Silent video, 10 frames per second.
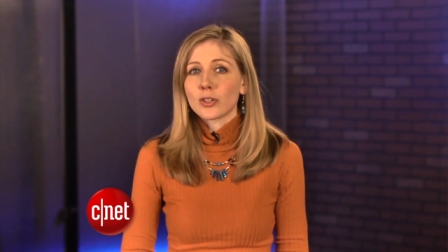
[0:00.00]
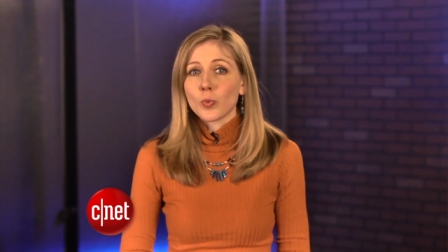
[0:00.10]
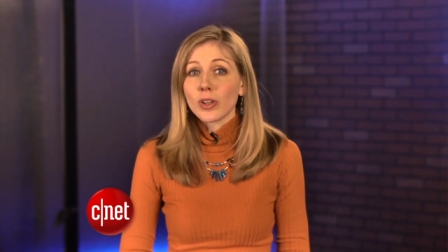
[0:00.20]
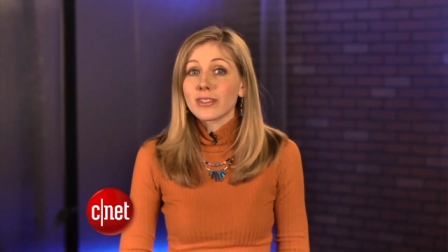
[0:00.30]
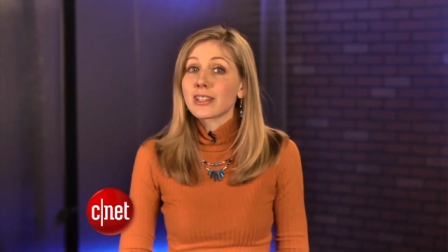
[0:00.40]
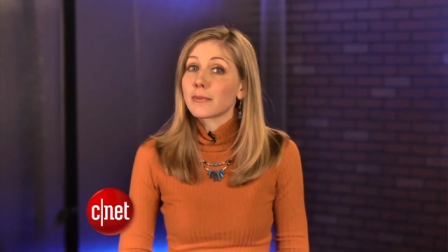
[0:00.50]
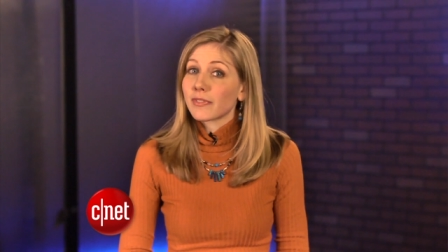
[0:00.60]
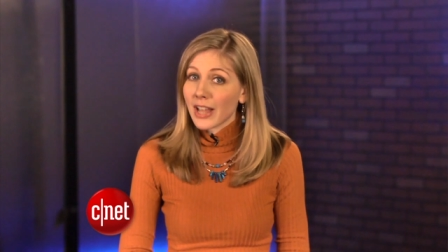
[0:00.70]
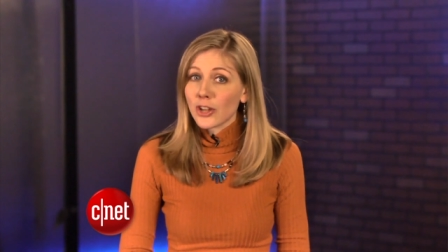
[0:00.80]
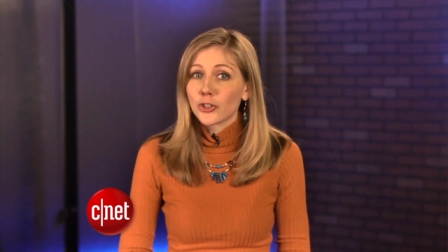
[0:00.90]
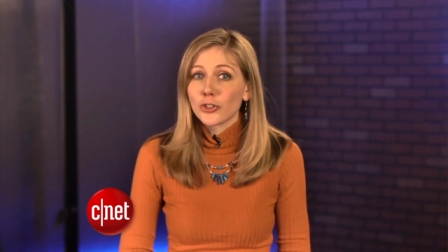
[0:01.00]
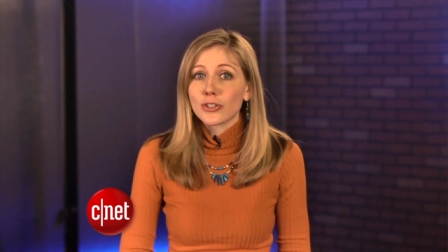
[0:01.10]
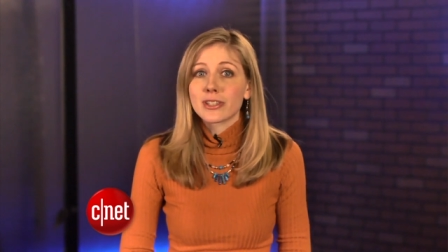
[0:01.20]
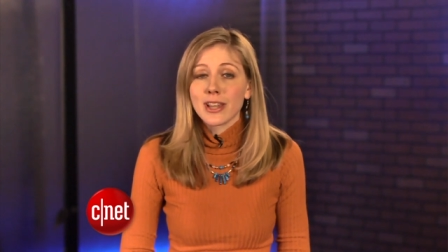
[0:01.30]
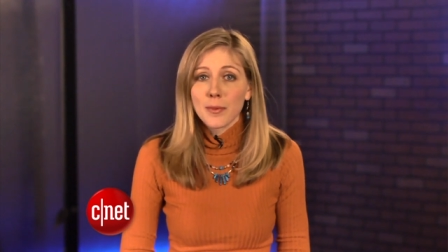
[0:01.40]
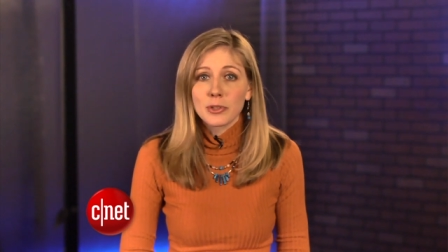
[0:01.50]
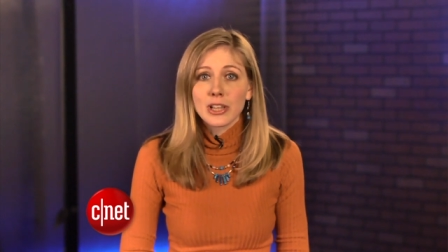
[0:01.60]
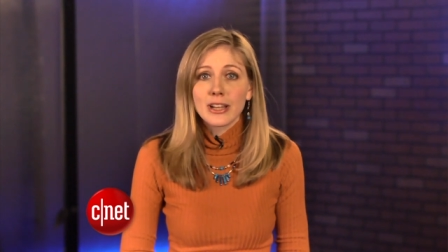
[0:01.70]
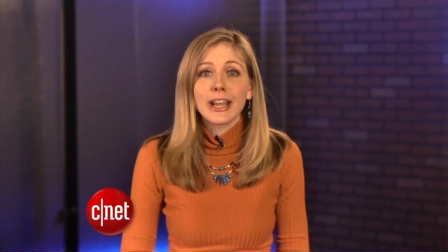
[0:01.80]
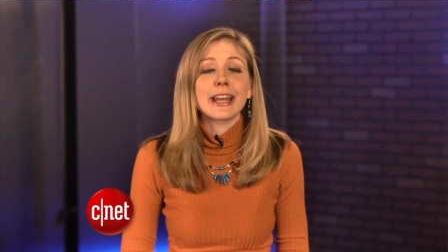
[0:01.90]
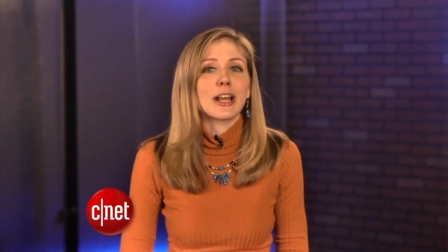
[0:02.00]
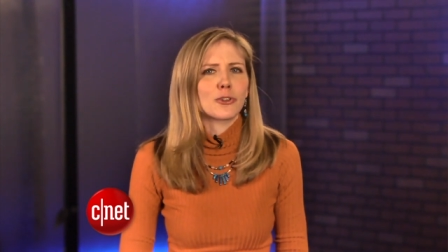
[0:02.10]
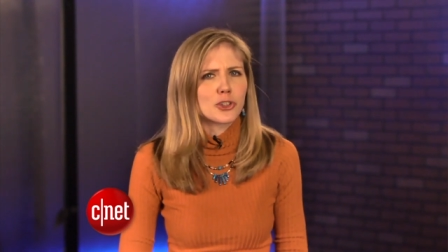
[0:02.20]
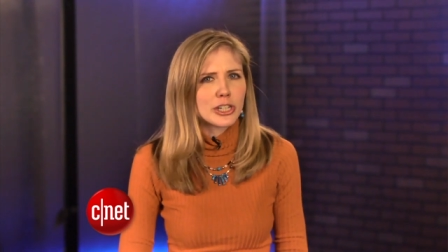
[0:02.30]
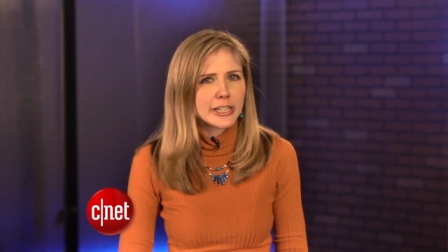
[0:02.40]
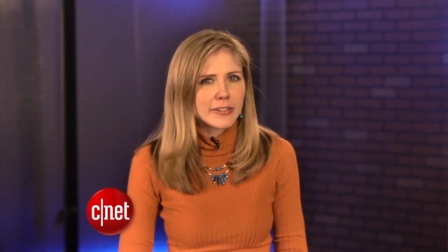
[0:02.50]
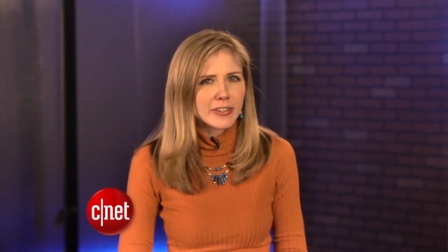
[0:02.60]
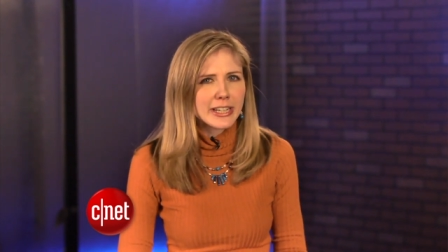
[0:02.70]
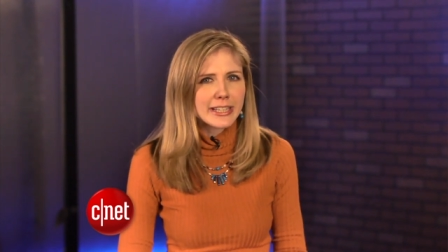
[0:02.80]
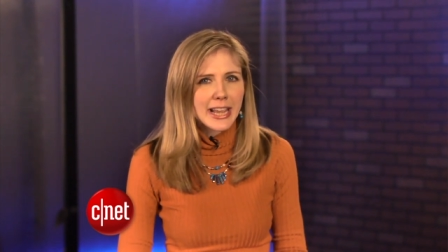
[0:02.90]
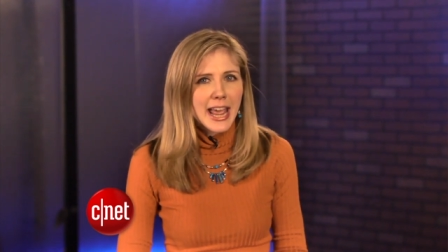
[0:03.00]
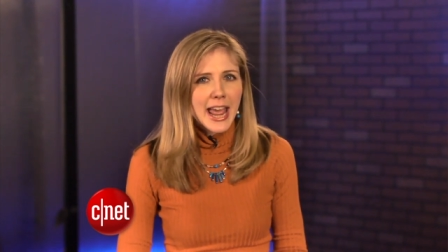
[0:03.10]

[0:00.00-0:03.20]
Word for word: as well as some of last year's Samsung and LG TVs,